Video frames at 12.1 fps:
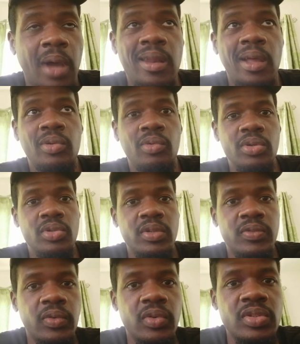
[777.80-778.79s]
And not only
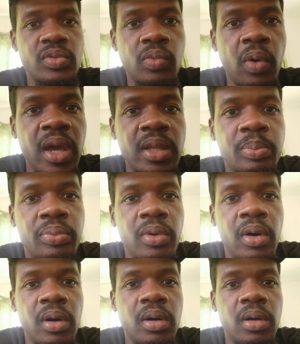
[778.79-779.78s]
just first white,
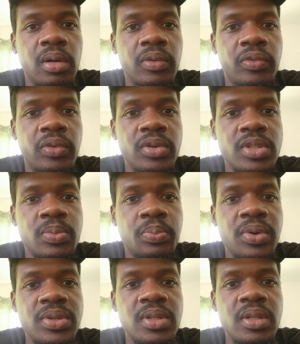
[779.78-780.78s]

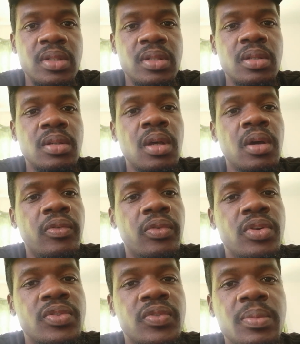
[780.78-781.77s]
first president,
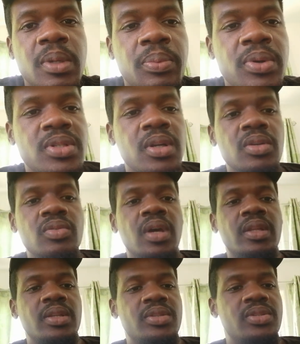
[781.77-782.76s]
first female president of the
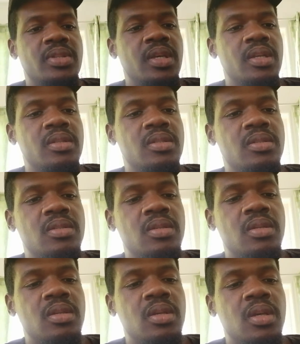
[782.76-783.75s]
United States,
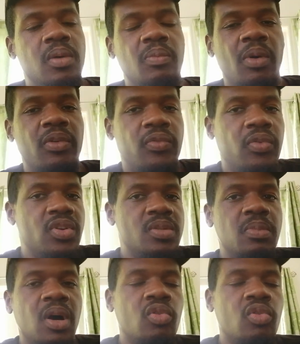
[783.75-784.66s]
but first